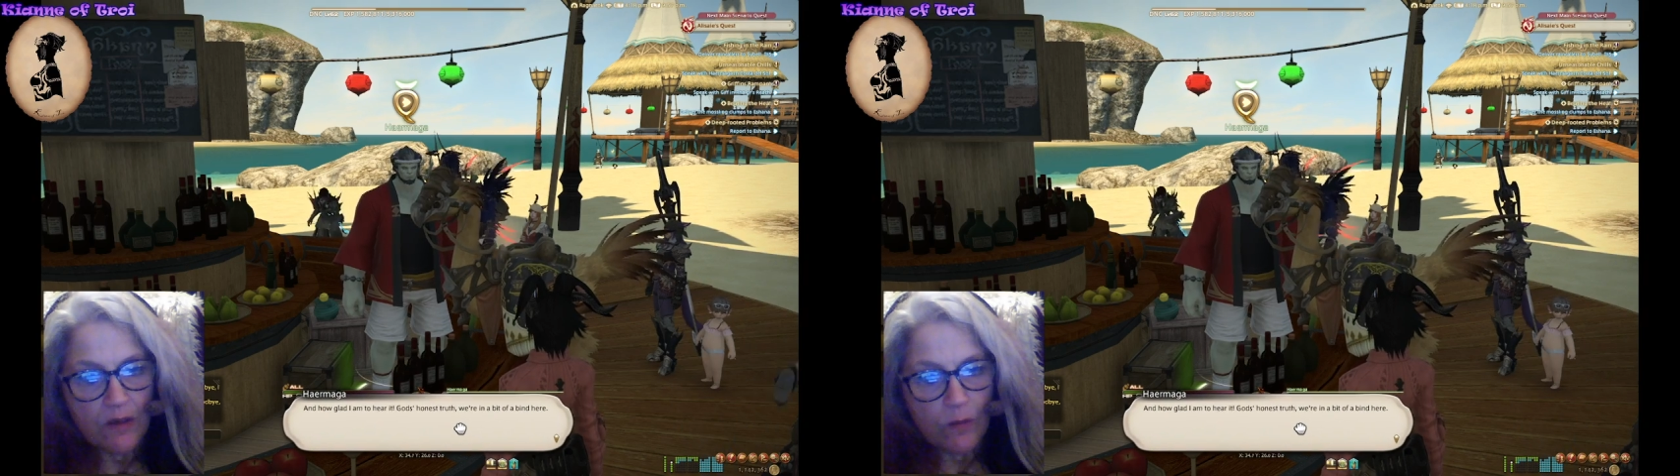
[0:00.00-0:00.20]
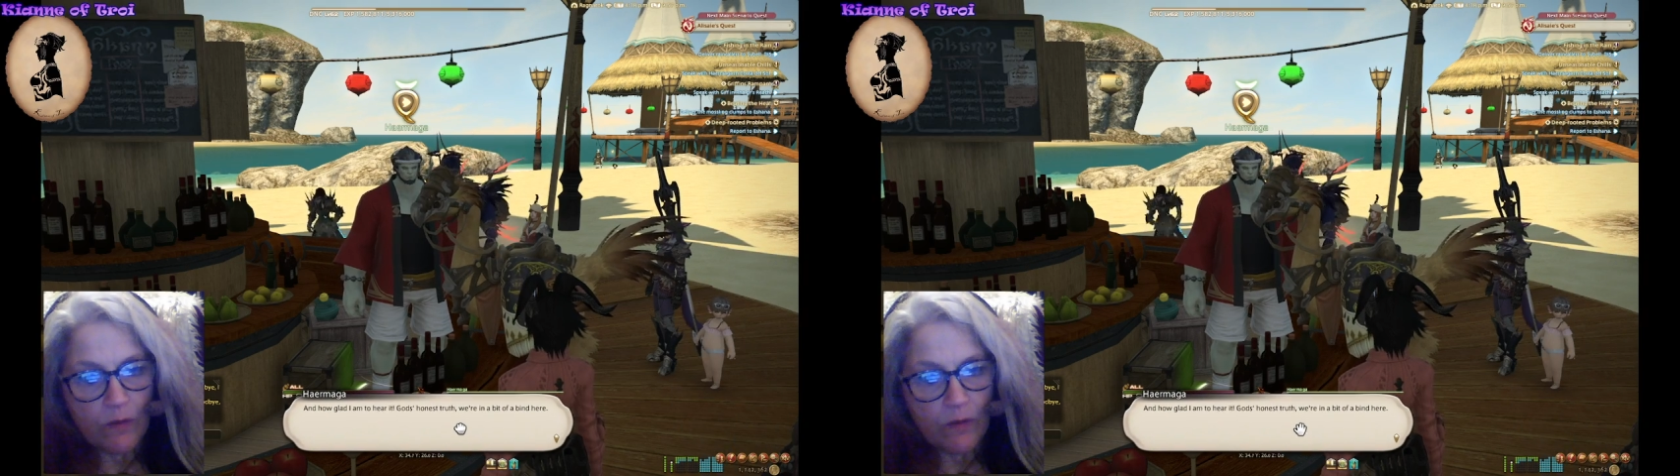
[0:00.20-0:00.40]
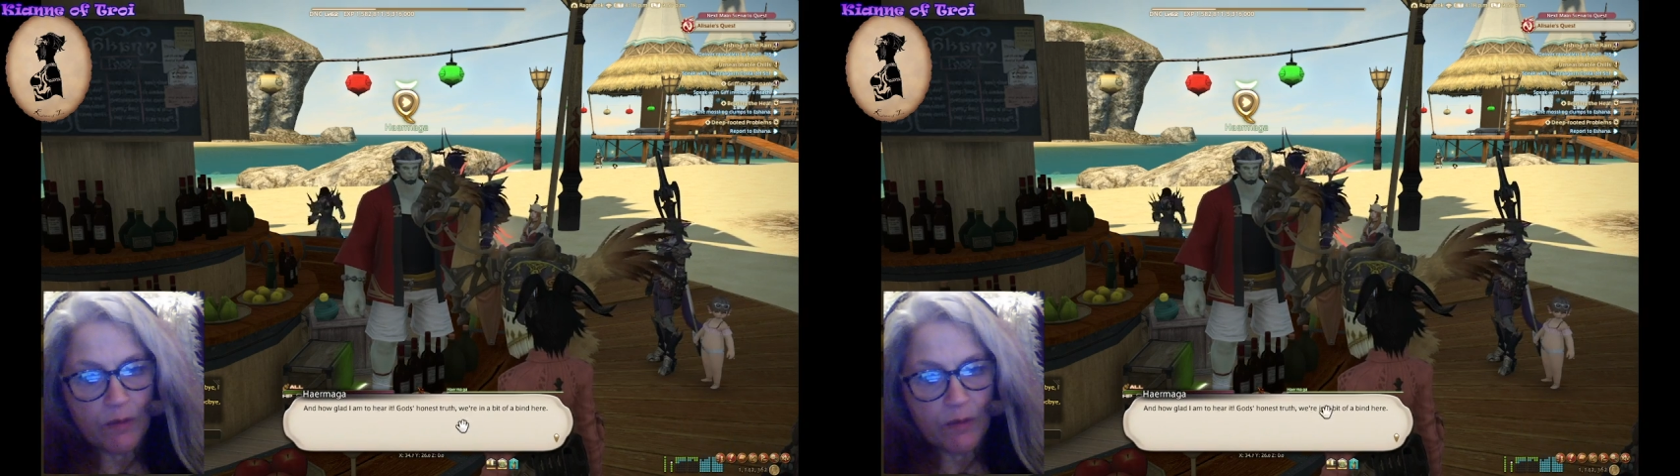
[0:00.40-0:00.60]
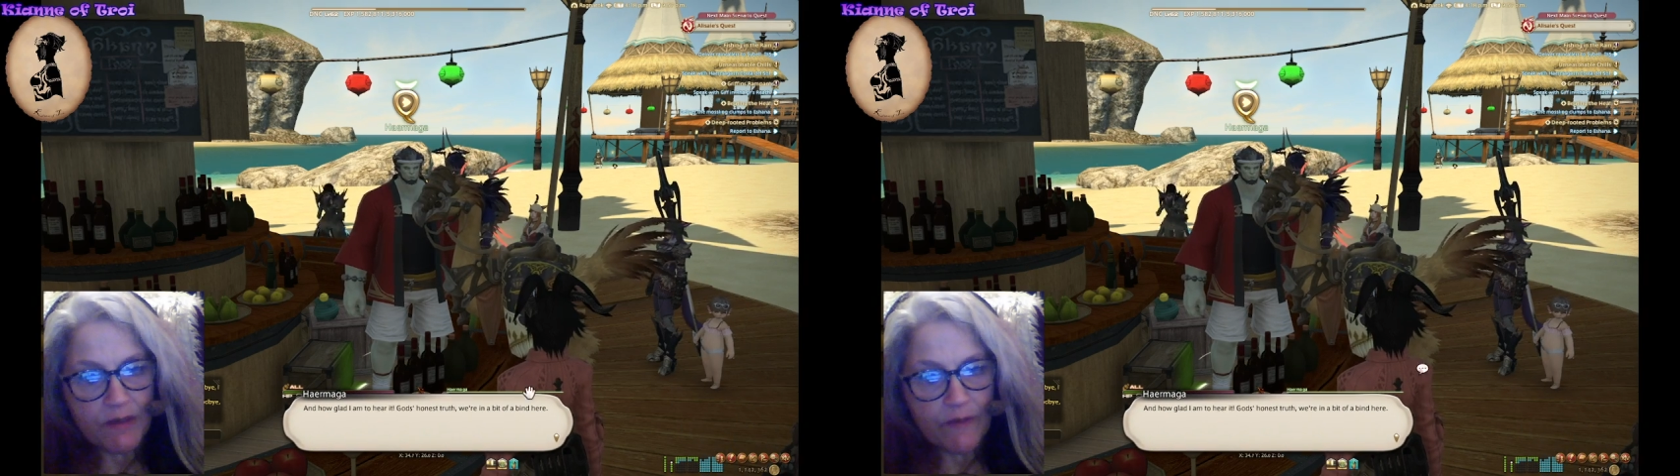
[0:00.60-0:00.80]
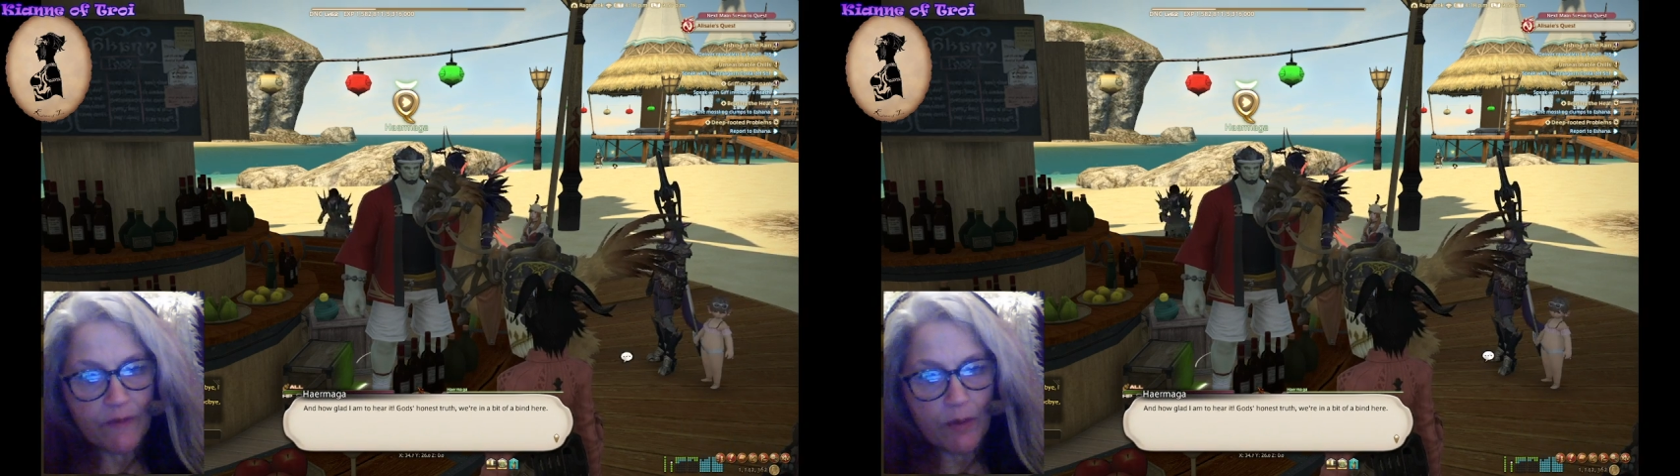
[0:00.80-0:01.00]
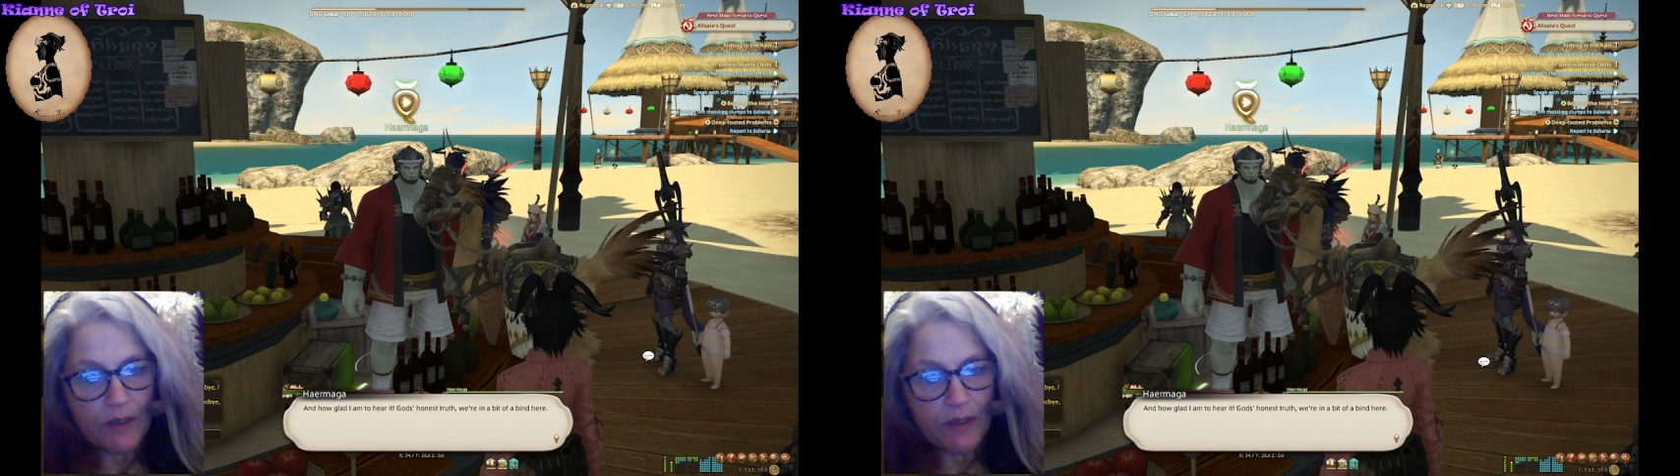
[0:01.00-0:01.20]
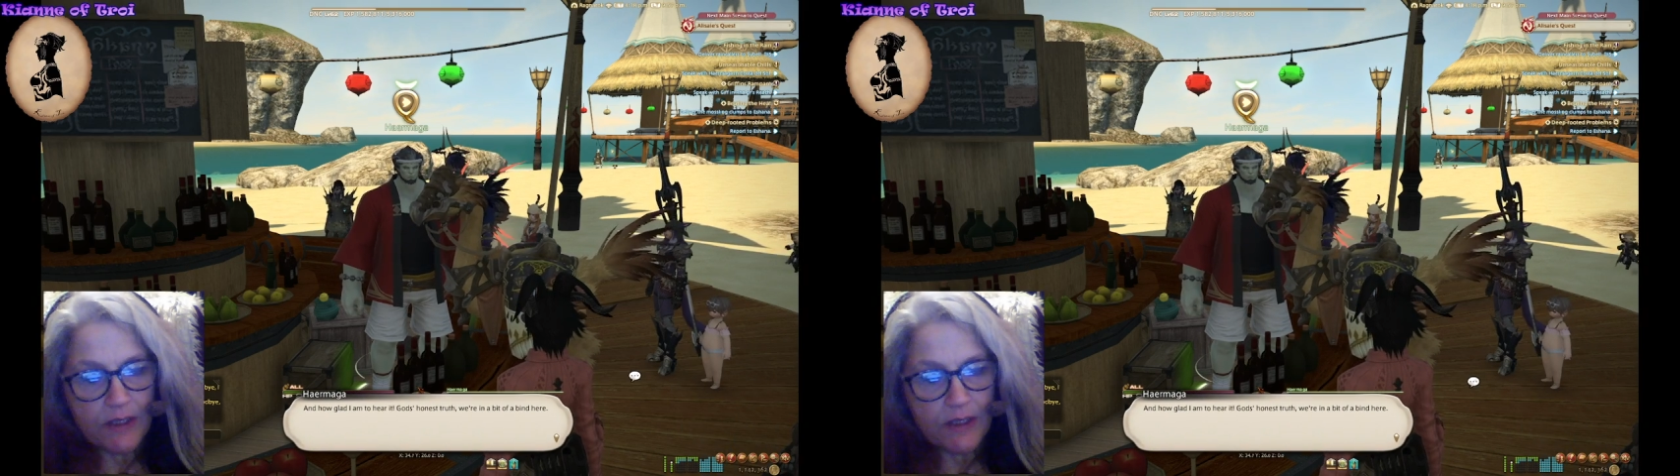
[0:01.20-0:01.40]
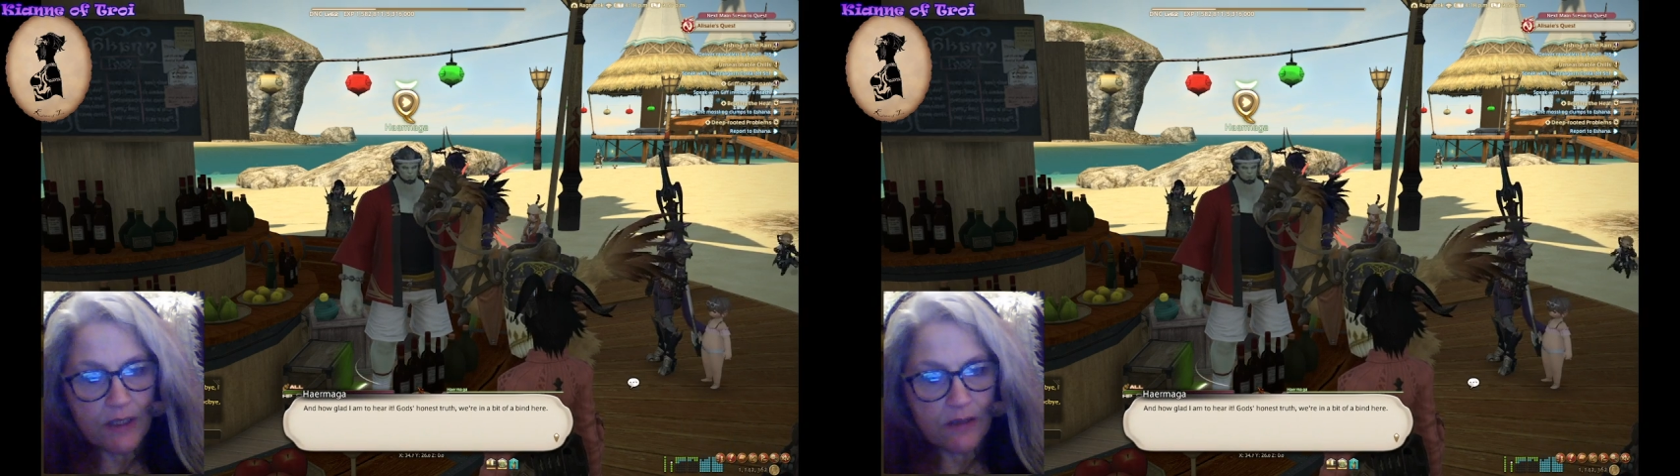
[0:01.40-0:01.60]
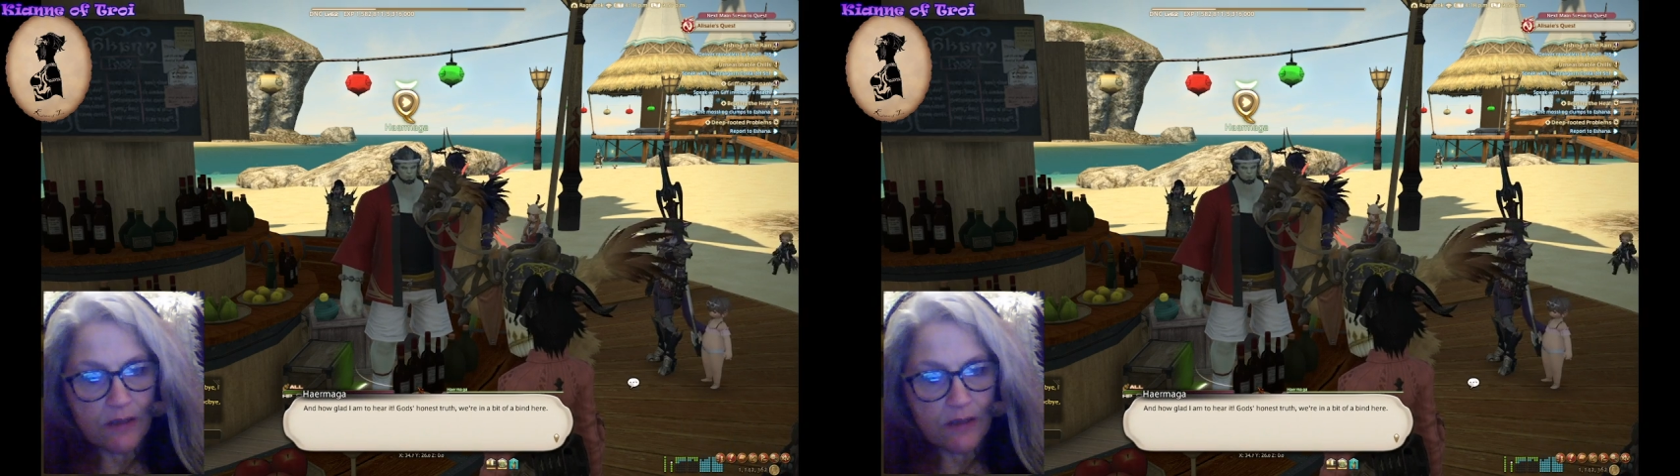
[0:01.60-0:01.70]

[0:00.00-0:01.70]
We're in a bit of a bind here.